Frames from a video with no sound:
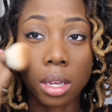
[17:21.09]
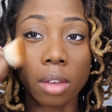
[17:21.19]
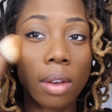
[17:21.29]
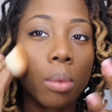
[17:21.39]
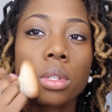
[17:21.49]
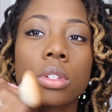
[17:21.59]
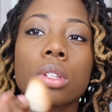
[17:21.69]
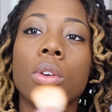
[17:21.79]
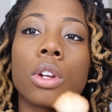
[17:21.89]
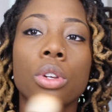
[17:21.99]
if I was
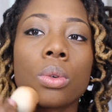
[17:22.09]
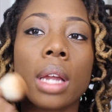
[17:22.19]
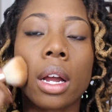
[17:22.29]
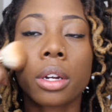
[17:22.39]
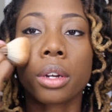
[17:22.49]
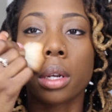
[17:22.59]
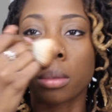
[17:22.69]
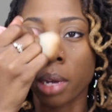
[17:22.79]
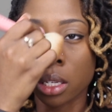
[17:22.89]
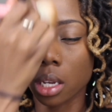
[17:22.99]
just gonna do liner
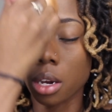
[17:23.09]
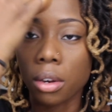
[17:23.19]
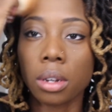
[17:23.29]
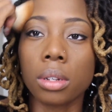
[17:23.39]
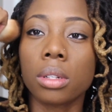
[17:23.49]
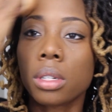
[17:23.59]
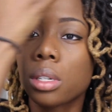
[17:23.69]
and mascara.